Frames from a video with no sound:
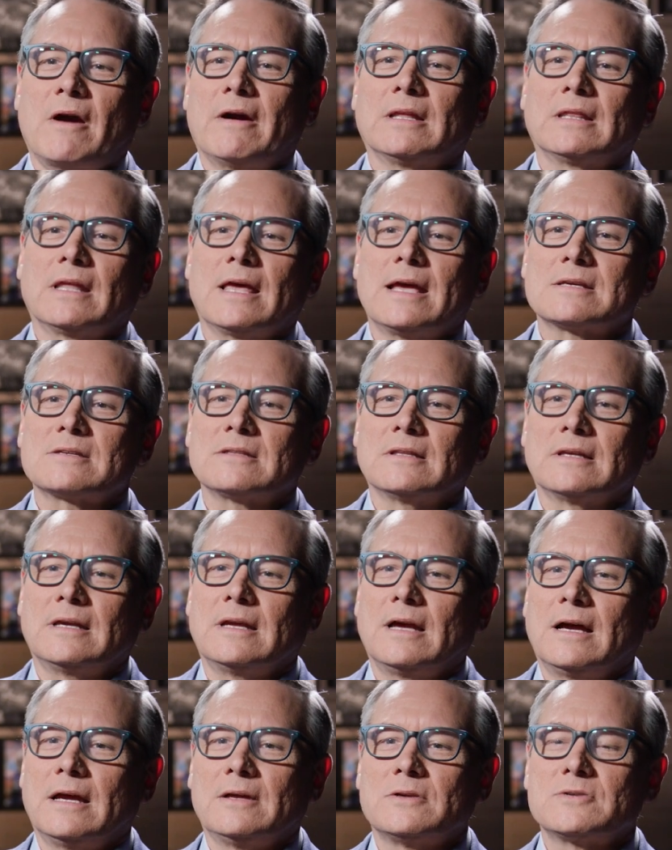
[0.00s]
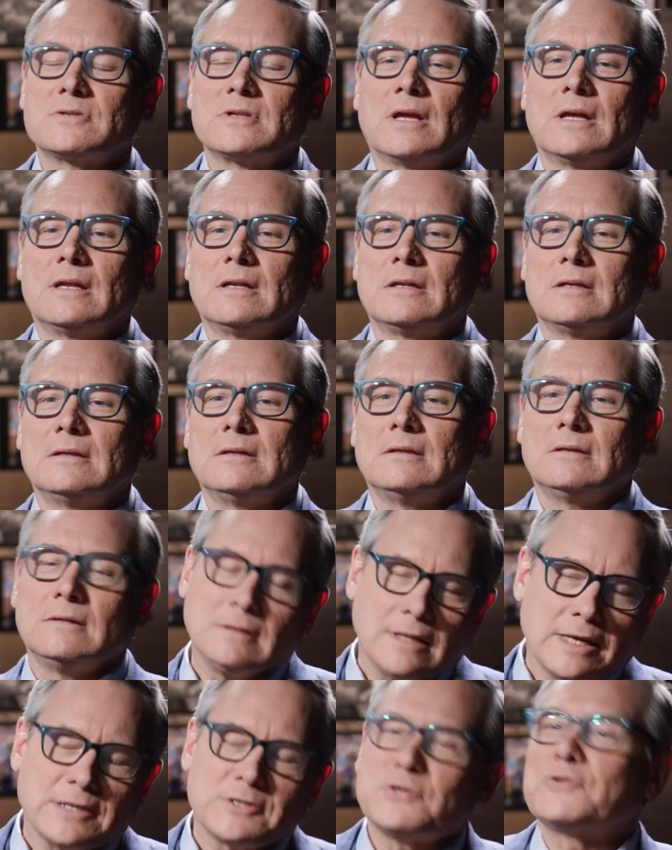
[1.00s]
All right, lastly, I understand
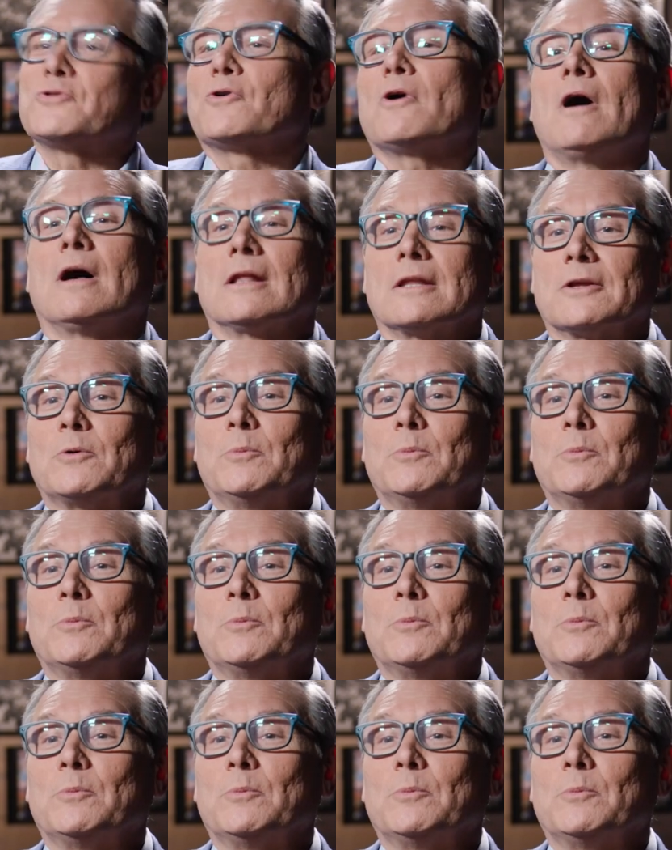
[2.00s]
like to draw a